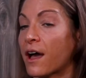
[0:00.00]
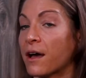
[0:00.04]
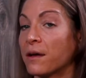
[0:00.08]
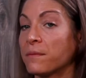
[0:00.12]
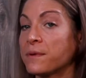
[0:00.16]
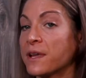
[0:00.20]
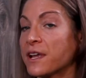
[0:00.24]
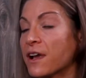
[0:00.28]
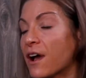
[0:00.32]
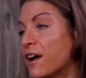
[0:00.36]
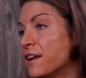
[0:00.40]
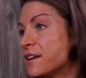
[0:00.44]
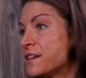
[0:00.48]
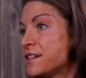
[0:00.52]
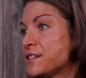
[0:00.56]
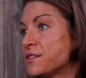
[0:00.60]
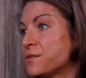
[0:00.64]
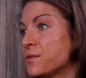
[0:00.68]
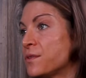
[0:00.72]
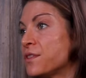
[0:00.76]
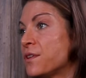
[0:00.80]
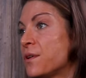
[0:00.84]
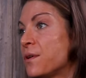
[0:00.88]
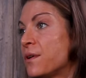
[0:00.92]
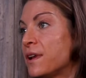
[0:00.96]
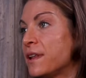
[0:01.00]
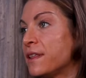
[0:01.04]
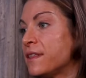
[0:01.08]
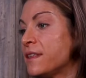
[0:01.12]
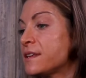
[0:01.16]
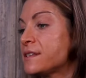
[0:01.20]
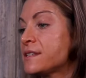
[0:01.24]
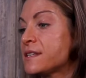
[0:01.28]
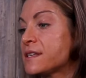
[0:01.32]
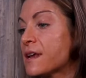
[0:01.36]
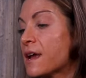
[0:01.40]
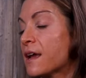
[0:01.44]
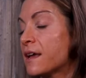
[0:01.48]
I'll be honest with you, and
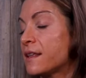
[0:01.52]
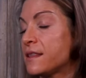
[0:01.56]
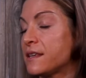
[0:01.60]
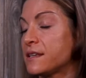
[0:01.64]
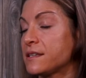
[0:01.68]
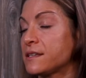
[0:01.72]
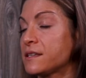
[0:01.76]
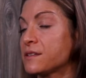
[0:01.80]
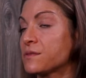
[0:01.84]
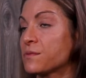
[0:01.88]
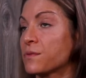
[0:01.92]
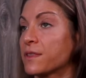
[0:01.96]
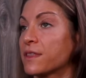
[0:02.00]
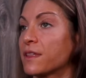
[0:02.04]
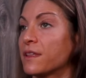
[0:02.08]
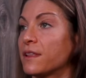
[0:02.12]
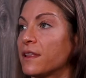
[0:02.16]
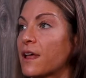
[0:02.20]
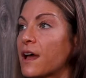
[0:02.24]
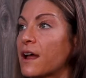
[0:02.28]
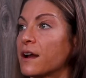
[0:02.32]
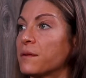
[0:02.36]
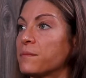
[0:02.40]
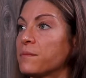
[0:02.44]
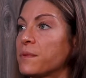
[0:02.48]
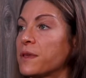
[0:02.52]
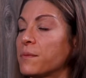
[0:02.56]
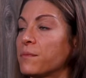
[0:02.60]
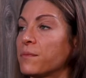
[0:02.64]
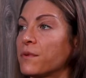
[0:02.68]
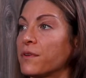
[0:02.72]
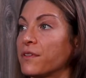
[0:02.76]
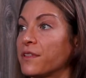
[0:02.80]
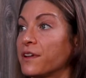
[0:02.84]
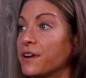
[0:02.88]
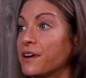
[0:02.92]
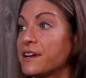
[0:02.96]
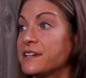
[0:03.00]
this is with a lot of
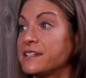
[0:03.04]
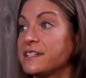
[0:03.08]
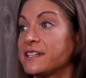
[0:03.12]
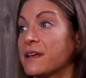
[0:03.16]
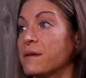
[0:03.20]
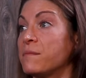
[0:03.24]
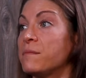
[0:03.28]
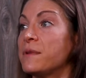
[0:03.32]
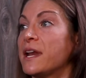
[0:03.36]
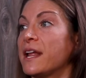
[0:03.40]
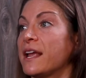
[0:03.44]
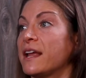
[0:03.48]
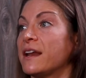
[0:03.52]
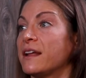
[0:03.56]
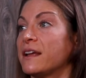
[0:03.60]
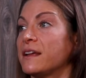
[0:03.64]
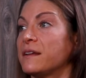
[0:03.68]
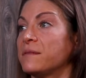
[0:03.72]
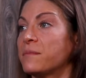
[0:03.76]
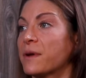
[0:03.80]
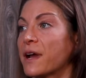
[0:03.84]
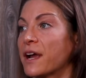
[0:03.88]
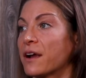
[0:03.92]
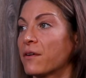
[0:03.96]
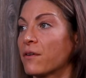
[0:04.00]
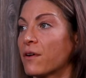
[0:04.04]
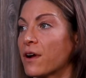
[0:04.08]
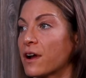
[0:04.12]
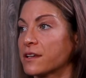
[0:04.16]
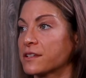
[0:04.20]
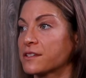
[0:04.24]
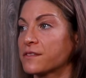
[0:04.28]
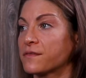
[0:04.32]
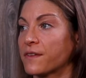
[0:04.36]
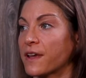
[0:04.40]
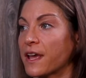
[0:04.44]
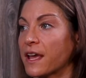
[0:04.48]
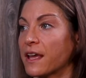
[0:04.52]
people. They're intimidated by
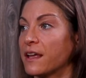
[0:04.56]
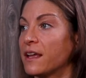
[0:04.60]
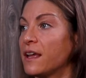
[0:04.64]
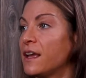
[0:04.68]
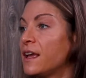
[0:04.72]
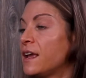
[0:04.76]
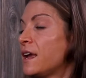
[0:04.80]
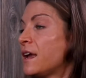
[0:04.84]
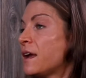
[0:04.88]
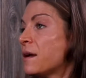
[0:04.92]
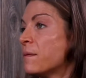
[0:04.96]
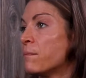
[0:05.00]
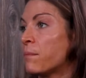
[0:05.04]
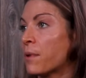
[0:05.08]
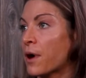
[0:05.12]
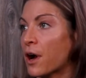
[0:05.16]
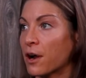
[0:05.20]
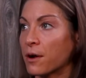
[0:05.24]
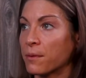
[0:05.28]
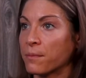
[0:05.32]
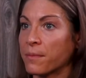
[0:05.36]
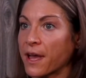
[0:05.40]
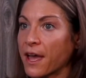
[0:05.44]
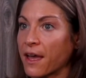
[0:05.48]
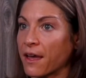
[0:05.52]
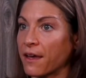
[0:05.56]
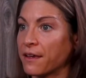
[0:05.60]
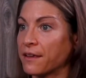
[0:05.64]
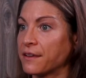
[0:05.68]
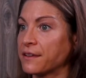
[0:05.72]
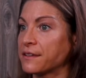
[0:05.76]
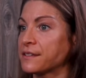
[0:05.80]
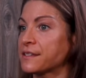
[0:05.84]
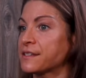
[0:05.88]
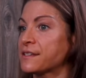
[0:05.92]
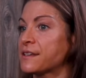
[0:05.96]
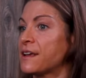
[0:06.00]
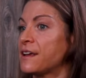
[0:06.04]
CrossFit.
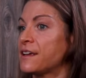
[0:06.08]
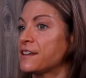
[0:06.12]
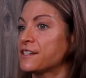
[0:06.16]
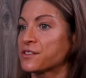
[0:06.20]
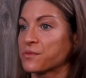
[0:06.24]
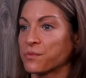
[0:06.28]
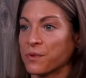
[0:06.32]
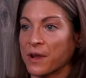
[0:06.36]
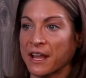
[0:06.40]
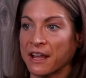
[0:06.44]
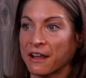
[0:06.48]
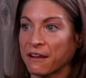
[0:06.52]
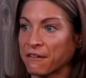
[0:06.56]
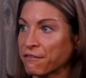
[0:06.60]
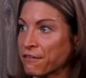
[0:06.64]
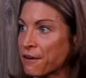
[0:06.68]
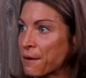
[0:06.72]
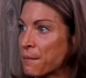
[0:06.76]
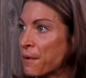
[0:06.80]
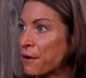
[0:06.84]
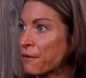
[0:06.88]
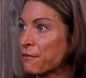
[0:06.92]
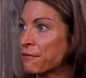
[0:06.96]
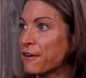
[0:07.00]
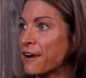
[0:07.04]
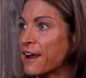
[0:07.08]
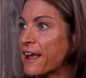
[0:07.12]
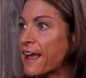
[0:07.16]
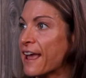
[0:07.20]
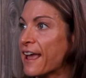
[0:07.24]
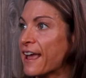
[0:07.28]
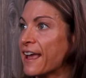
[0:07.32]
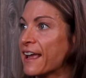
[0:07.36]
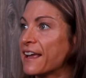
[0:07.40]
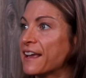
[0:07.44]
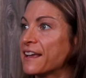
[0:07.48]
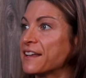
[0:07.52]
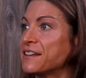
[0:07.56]
Barbells, swinging from a
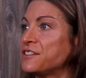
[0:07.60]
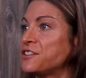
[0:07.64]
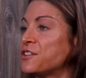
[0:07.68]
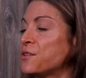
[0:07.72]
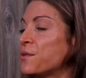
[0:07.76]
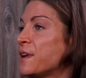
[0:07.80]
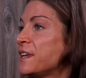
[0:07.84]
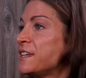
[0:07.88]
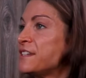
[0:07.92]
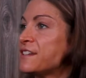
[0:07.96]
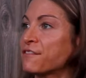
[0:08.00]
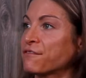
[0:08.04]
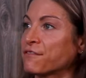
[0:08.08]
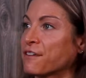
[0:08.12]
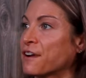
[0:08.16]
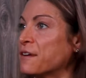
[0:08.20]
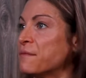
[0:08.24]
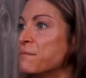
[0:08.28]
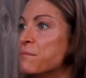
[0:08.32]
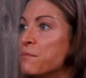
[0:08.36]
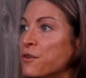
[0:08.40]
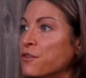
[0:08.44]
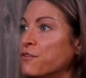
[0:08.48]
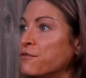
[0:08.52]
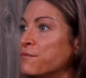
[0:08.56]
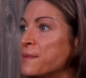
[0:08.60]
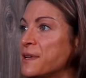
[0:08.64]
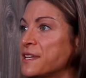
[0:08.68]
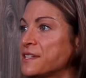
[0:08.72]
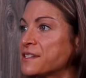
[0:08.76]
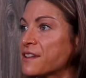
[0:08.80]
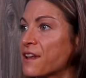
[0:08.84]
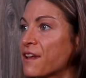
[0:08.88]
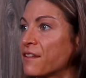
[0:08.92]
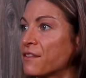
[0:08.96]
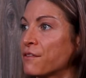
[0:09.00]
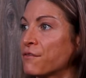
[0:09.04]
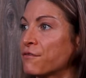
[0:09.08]
rig, doing different
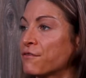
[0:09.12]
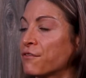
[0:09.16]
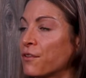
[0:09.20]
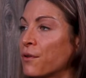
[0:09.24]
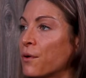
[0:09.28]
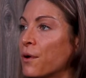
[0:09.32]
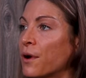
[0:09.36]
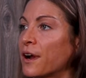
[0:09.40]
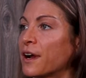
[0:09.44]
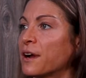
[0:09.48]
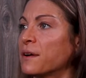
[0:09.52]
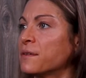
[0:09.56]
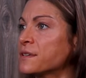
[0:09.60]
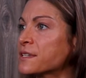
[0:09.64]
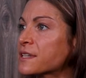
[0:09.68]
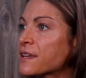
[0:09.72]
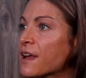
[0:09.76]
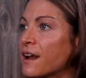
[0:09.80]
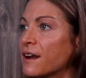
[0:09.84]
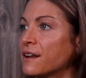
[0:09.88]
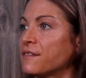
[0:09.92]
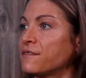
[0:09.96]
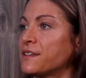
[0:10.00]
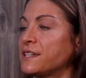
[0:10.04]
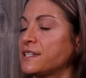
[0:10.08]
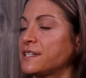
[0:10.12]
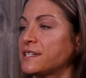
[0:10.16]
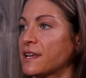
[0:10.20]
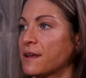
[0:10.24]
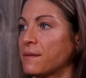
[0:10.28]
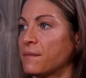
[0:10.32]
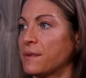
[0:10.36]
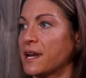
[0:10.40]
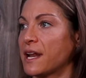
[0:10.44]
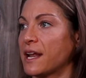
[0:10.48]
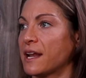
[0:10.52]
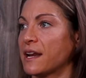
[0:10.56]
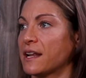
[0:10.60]
movements on the floor. It was kind of
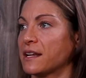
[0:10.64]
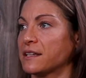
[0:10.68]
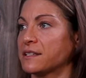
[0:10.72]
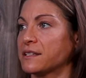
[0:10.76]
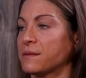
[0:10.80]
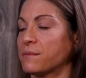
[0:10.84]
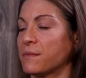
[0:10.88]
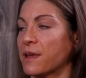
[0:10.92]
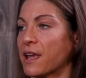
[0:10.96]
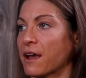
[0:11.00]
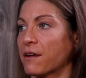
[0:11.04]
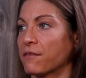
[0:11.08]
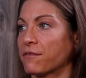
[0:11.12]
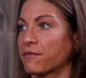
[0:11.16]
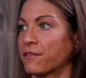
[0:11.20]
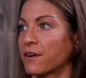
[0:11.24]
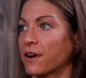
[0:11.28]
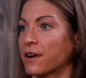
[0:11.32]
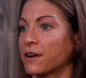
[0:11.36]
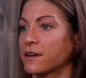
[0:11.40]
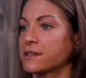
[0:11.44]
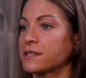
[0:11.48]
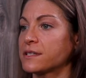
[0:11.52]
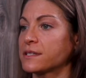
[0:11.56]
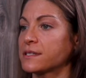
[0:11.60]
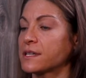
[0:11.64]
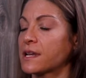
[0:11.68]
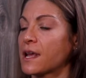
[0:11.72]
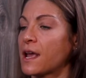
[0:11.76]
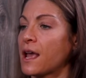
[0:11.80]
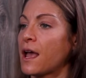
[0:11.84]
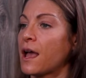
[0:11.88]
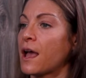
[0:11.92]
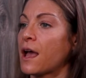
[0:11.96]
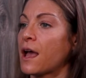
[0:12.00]
intimidating to me at first.